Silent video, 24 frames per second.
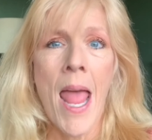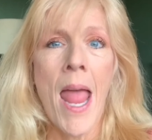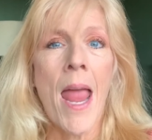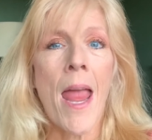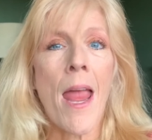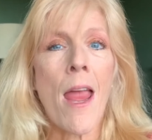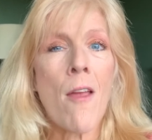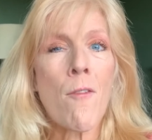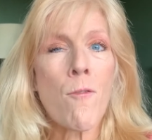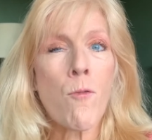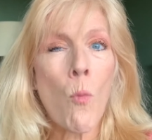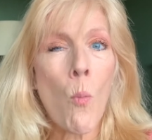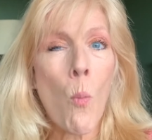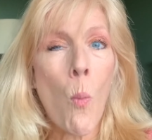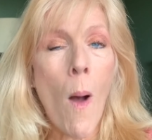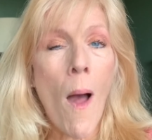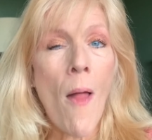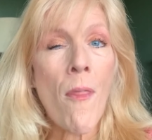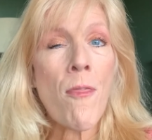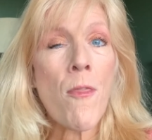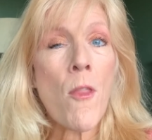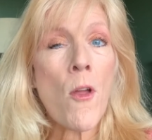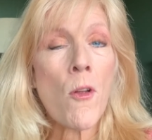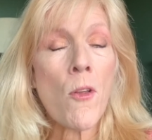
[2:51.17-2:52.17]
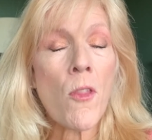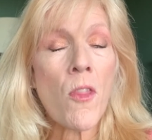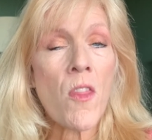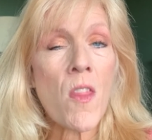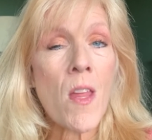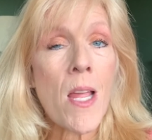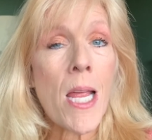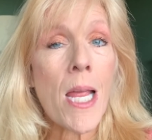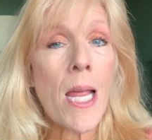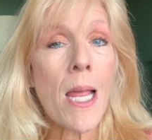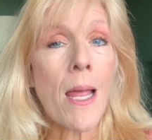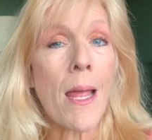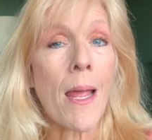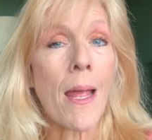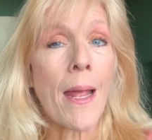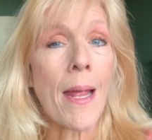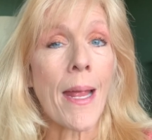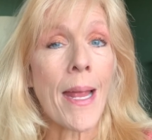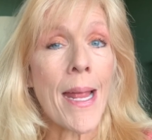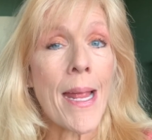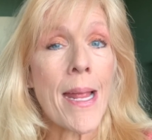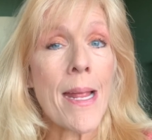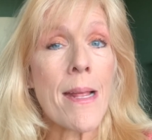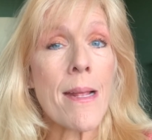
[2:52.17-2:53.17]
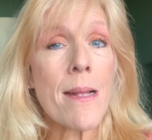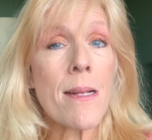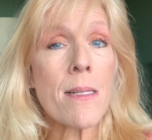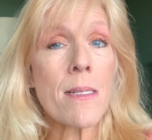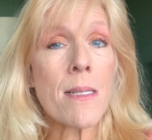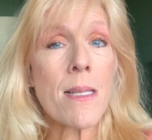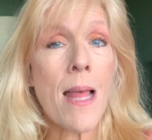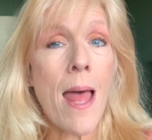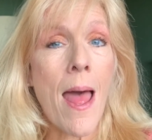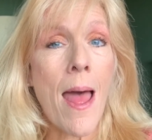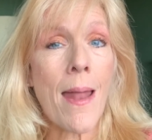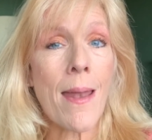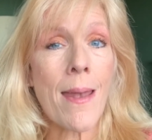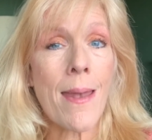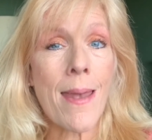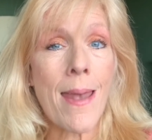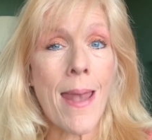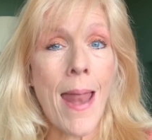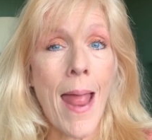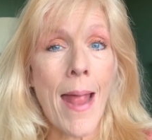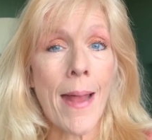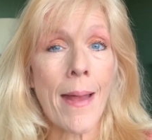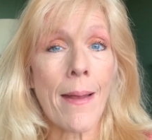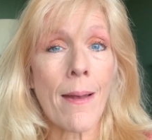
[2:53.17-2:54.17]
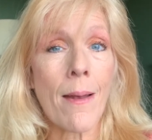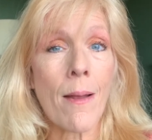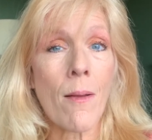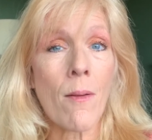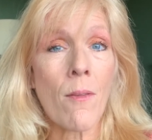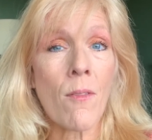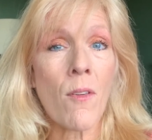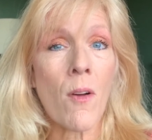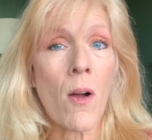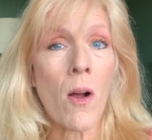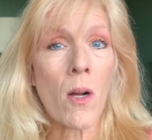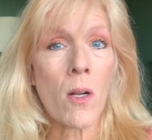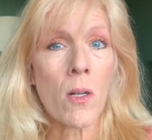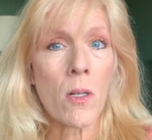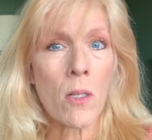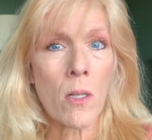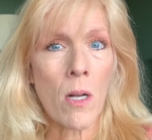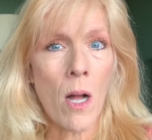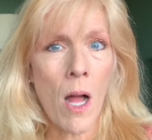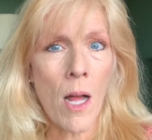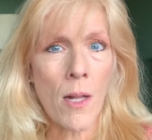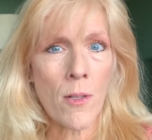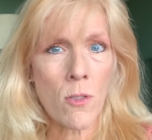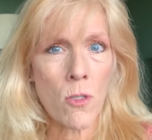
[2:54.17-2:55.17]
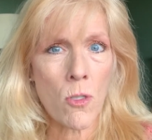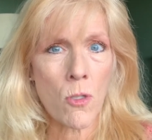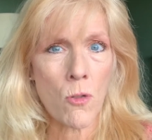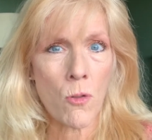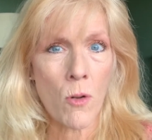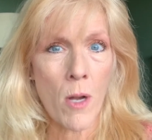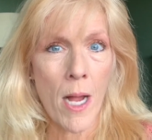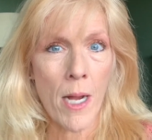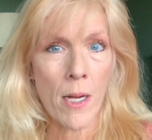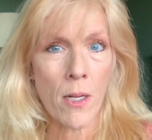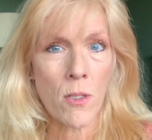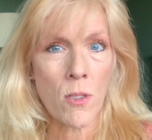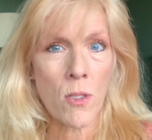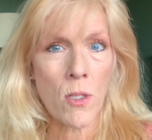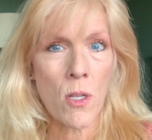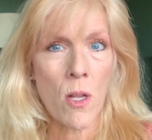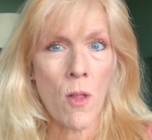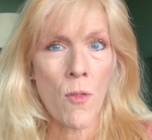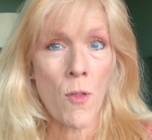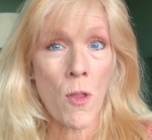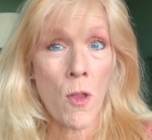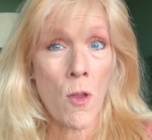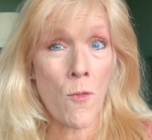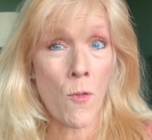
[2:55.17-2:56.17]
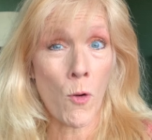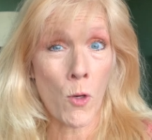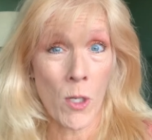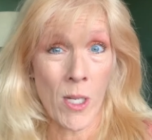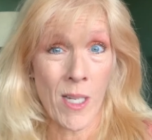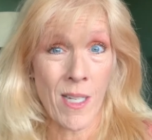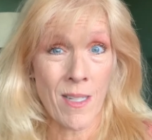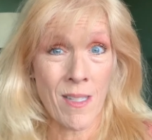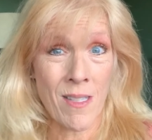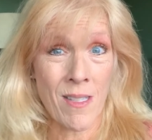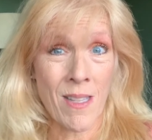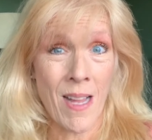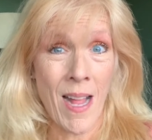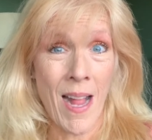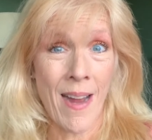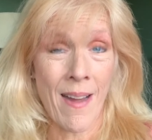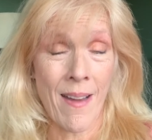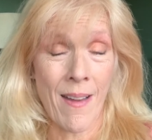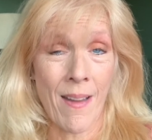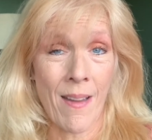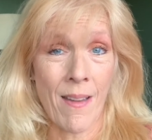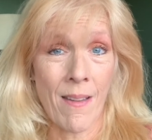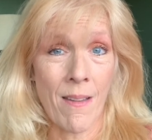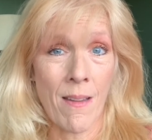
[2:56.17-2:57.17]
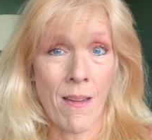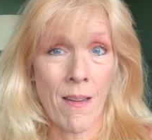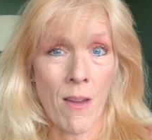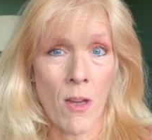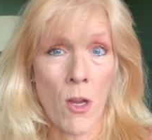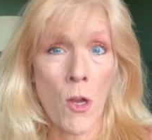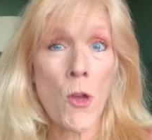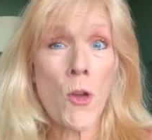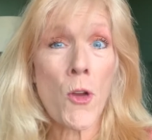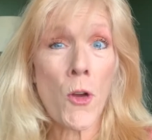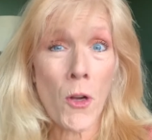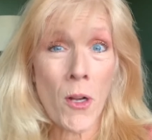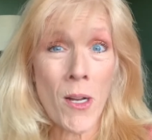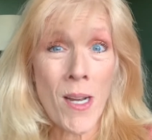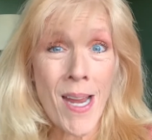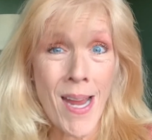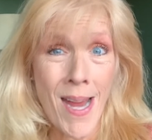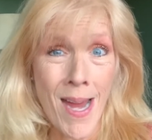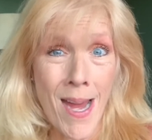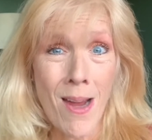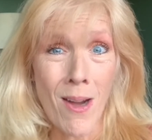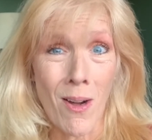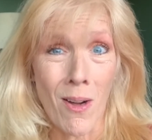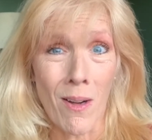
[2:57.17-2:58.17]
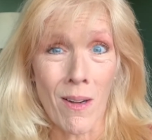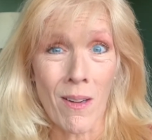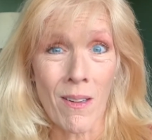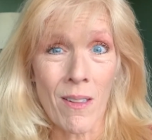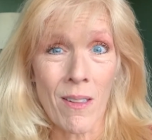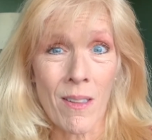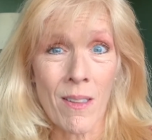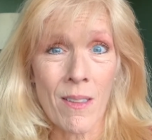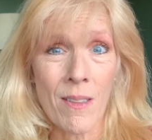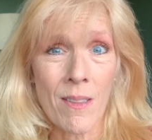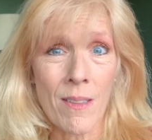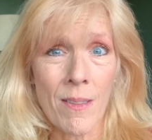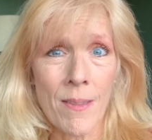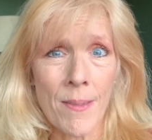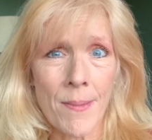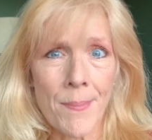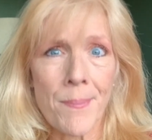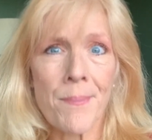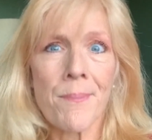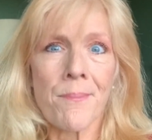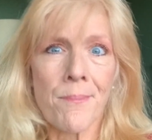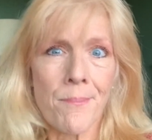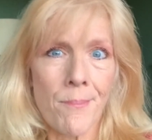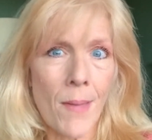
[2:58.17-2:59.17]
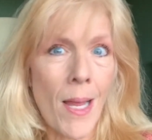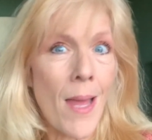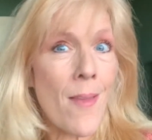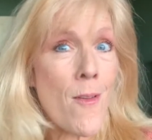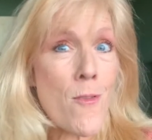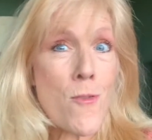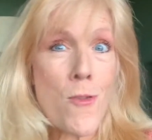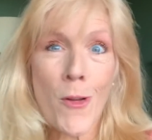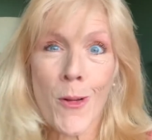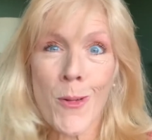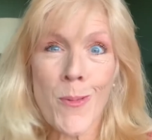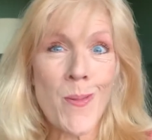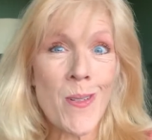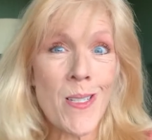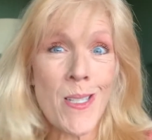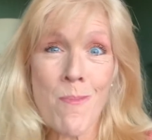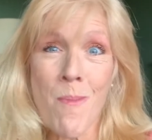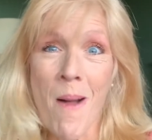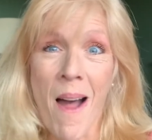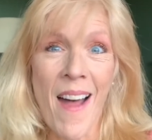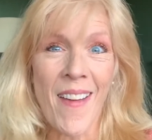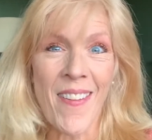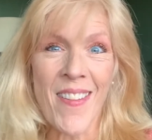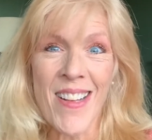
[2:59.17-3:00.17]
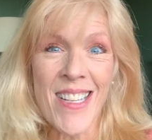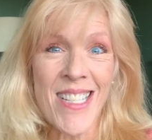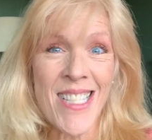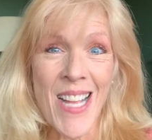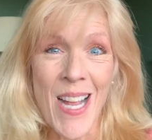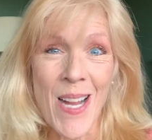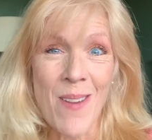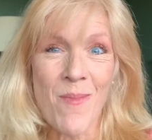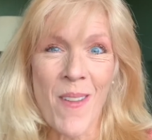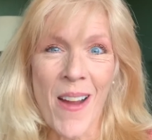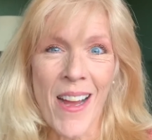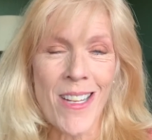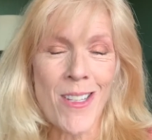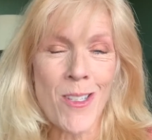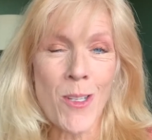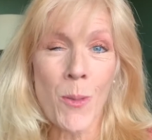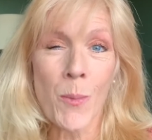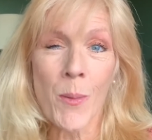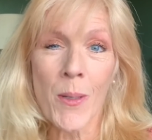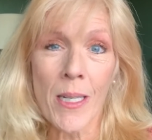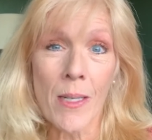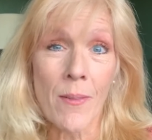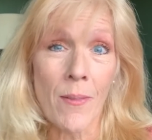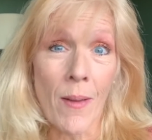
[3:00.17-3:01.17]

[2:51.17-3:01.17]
If what they're thinking is that negative construct that you've already decided, you're going to hear. And then you can respond the same way as you would have